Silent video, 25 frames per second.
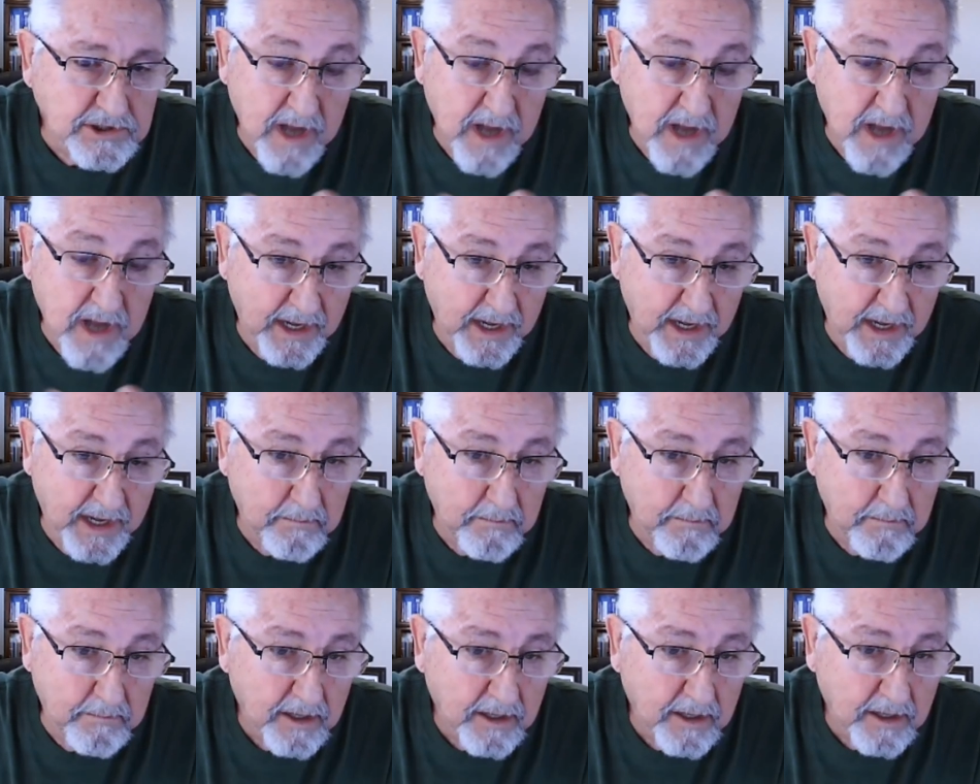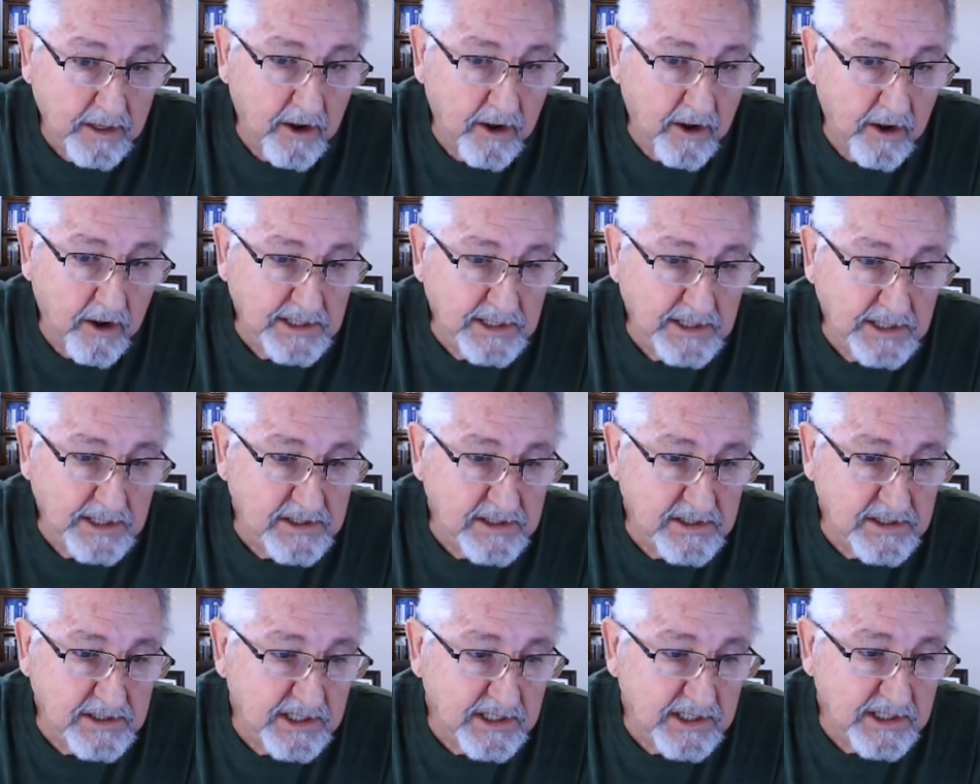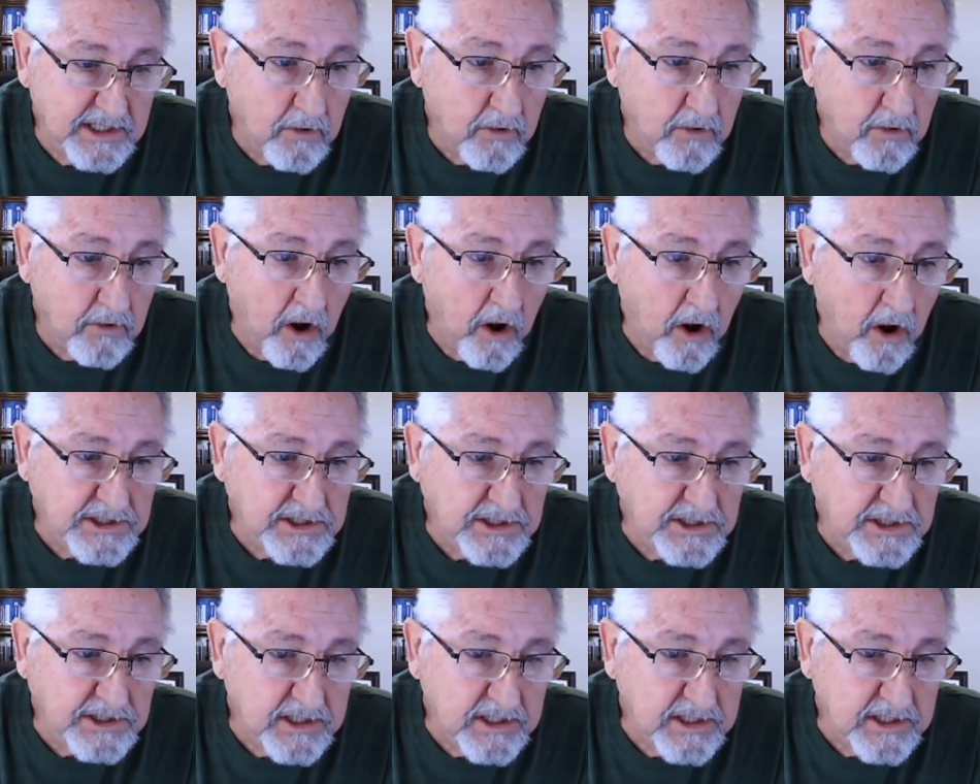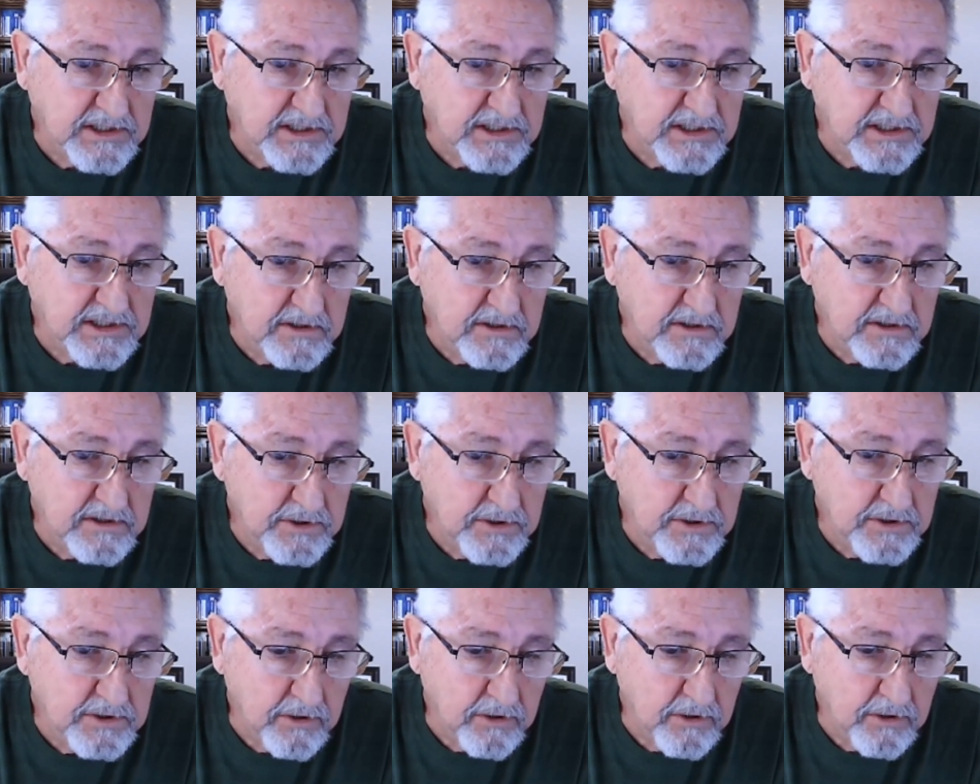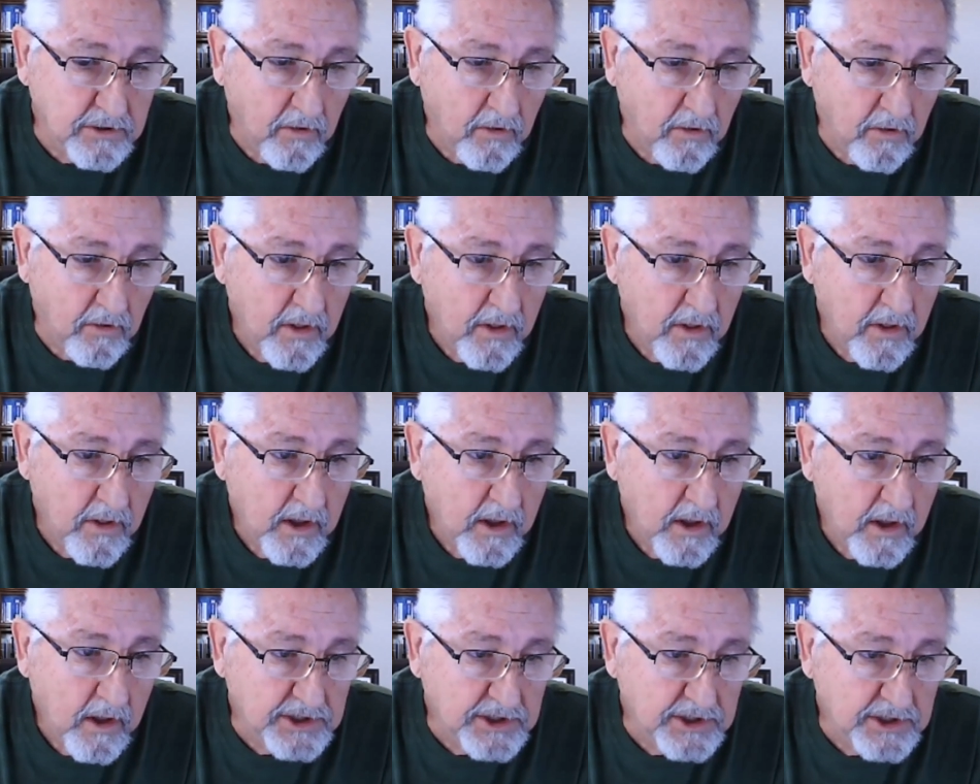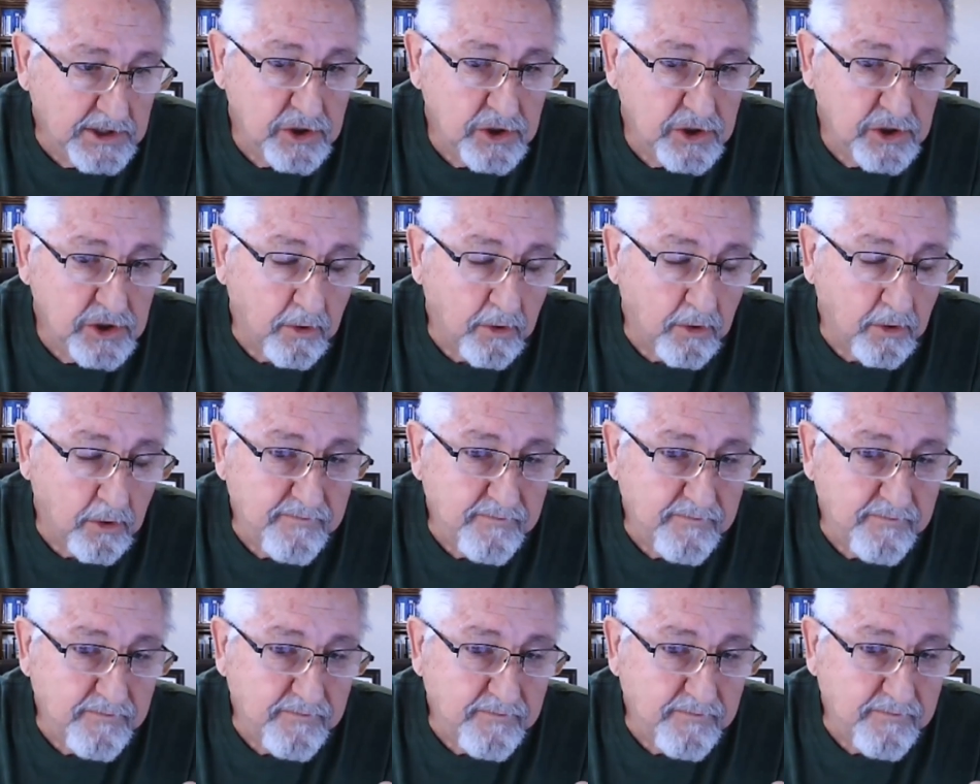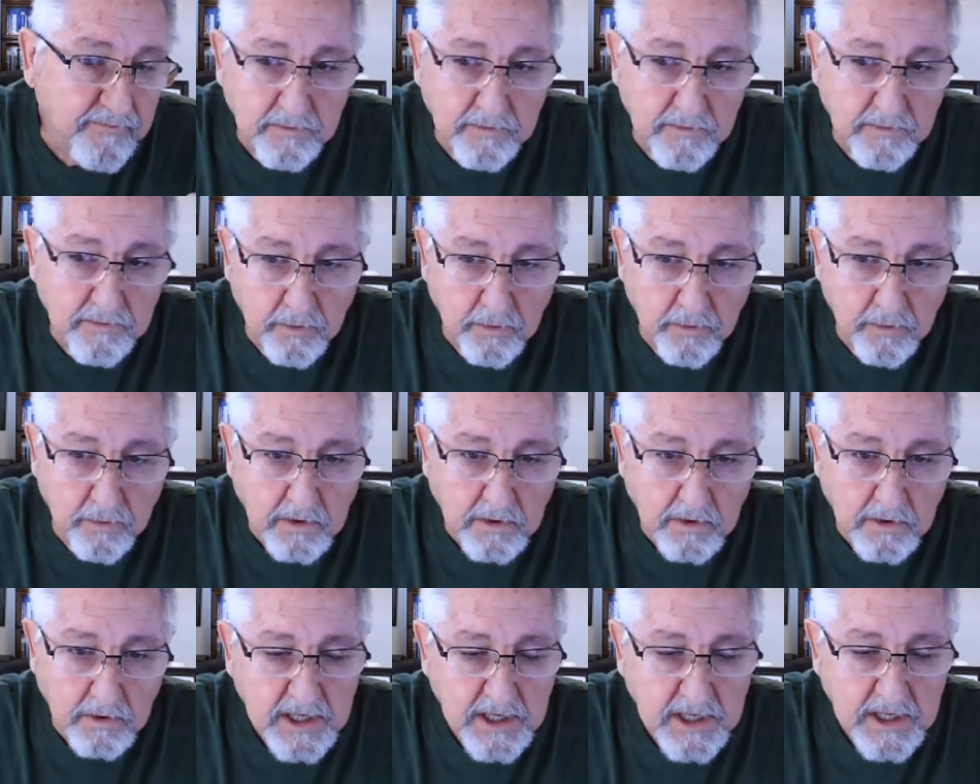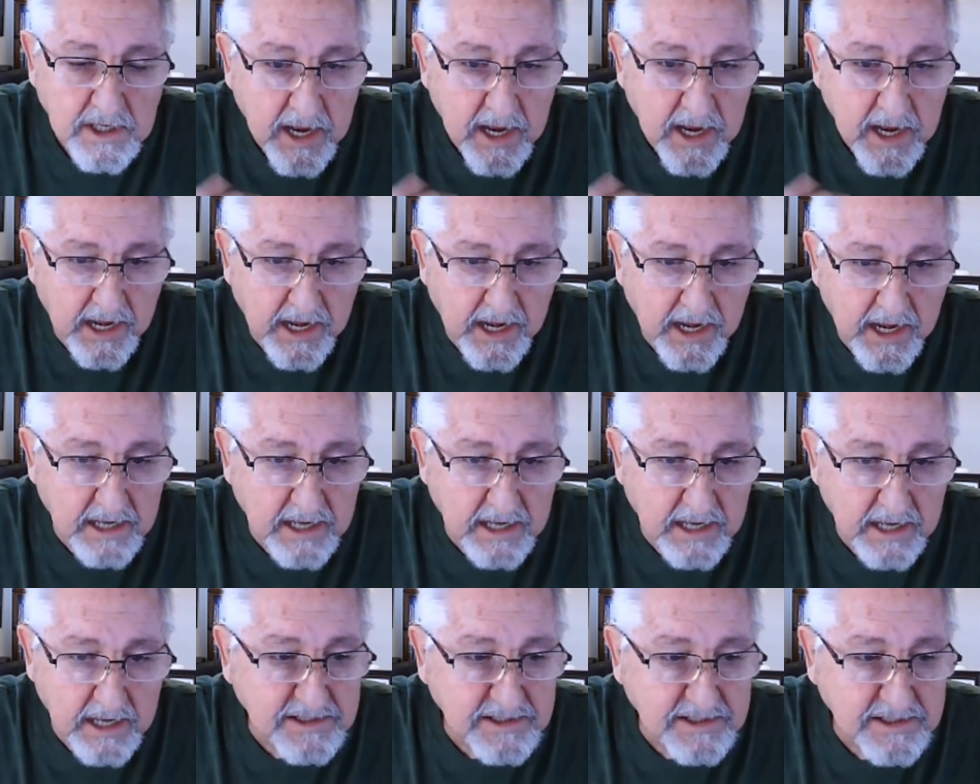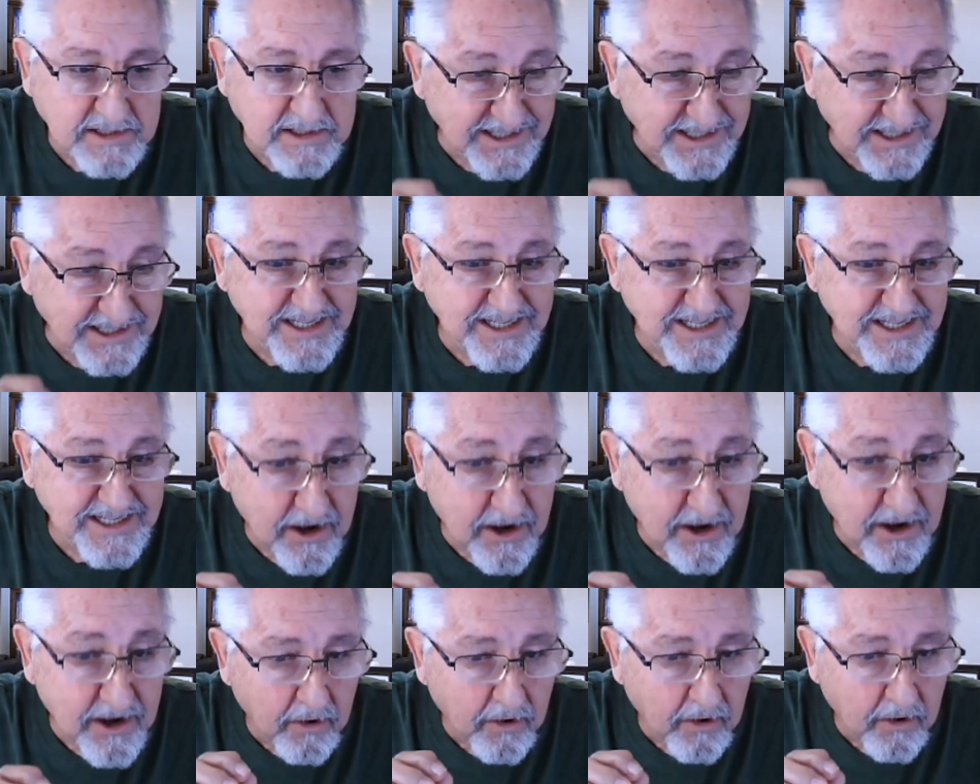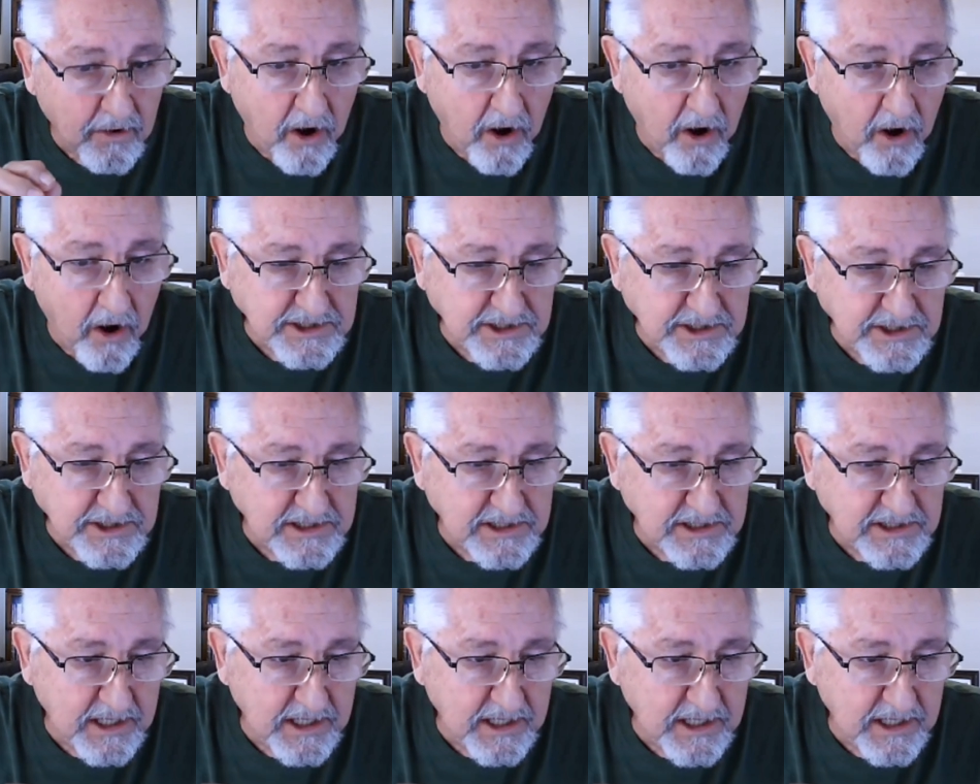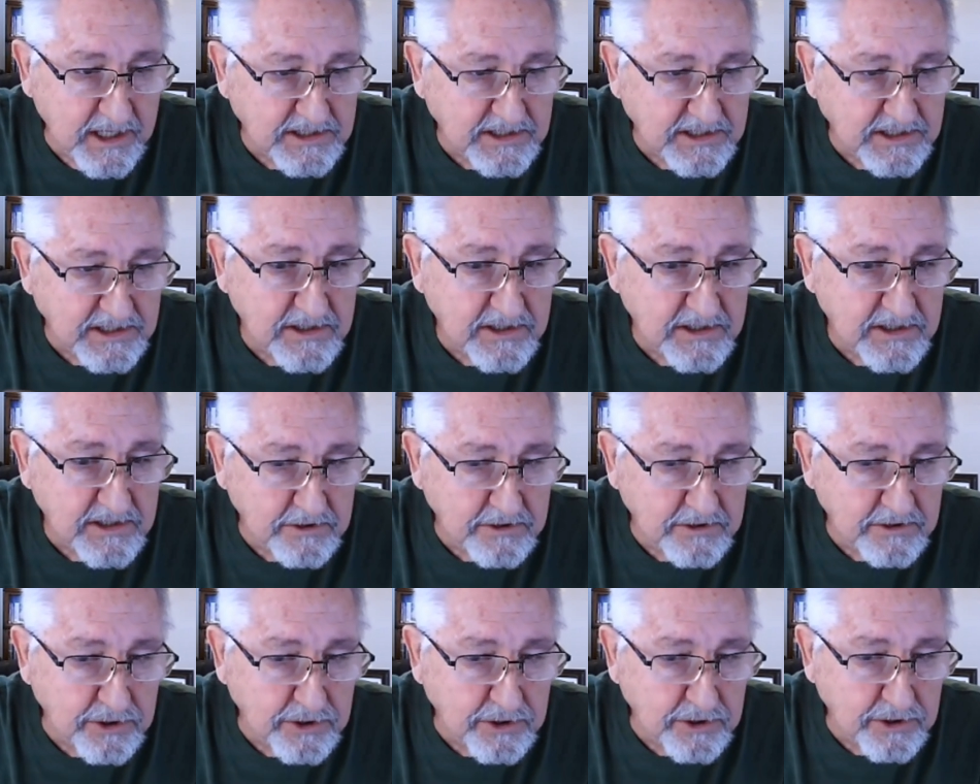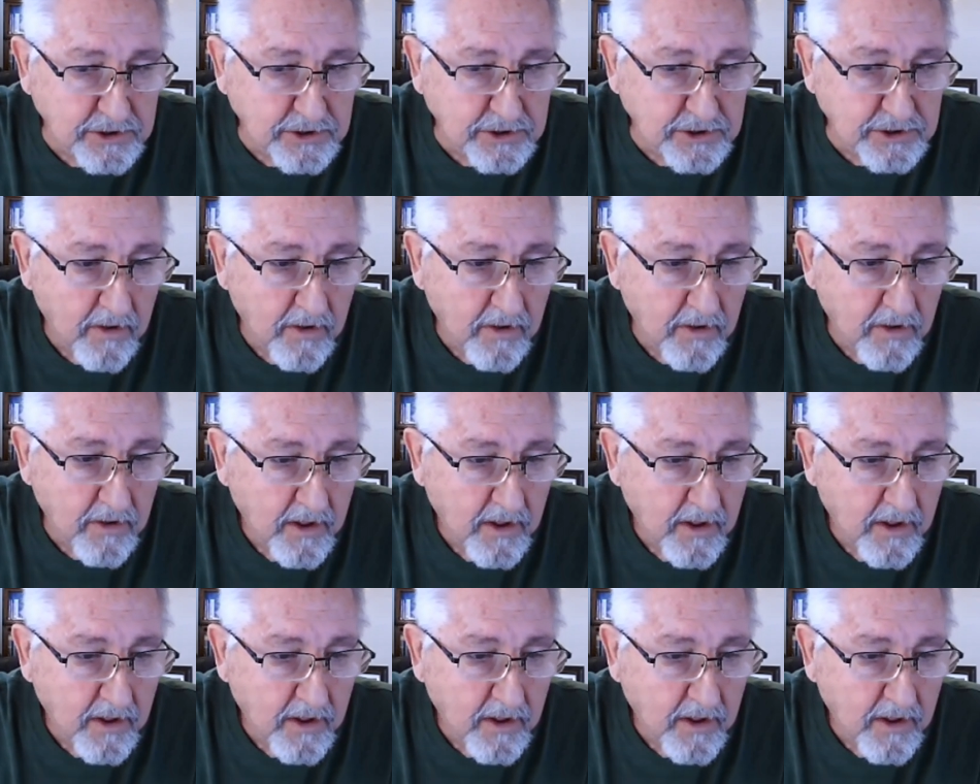I mean, the military is the single largest institutional consumer of fossil fuels, and hence the single largest institutional